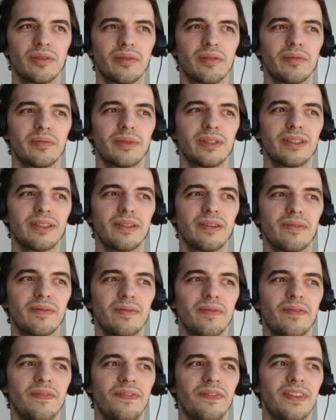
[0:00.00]
but
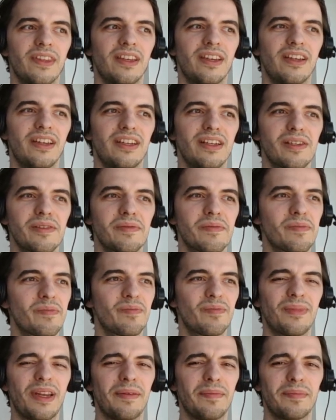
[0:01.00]
I'm
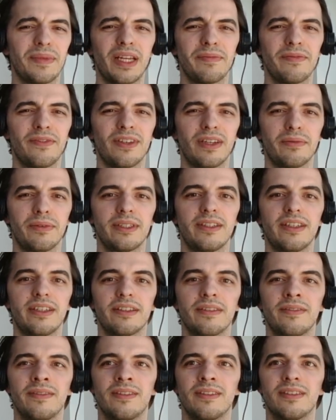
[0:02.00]
fine with that.